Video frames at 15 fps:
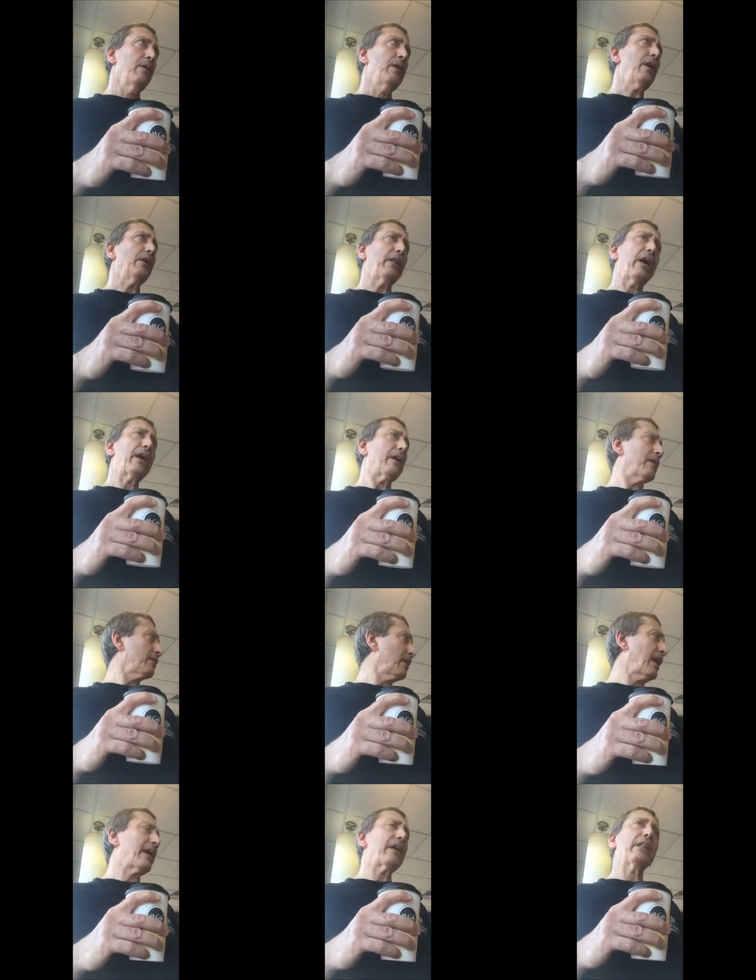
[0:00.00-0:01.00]
Yeah, like
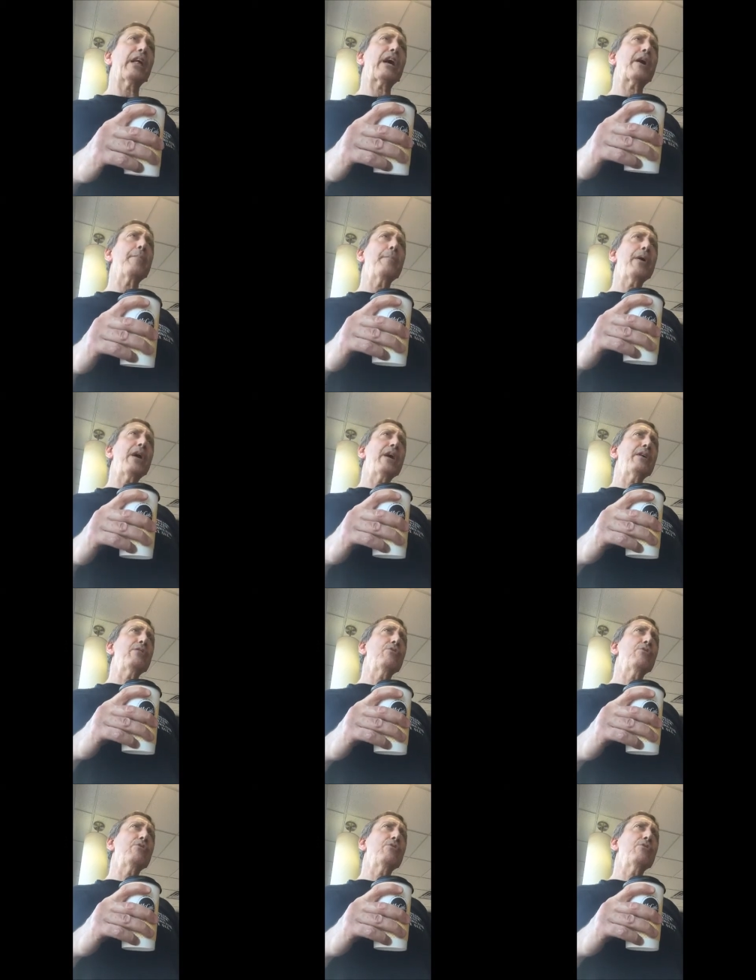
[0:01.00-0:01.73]
like like a man